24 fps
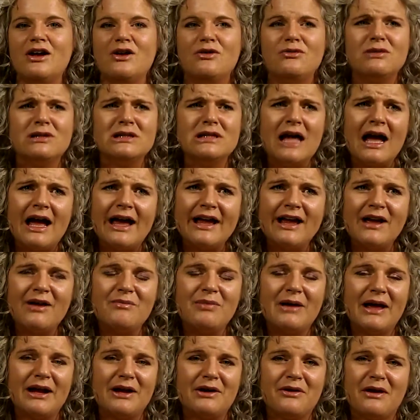relying on
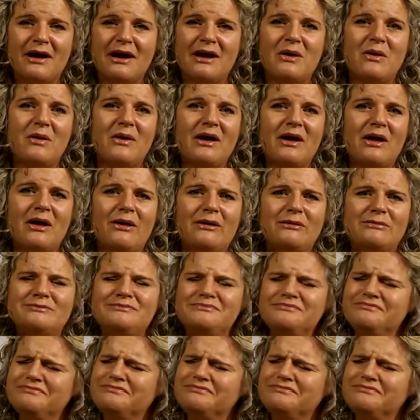petitgrain oil.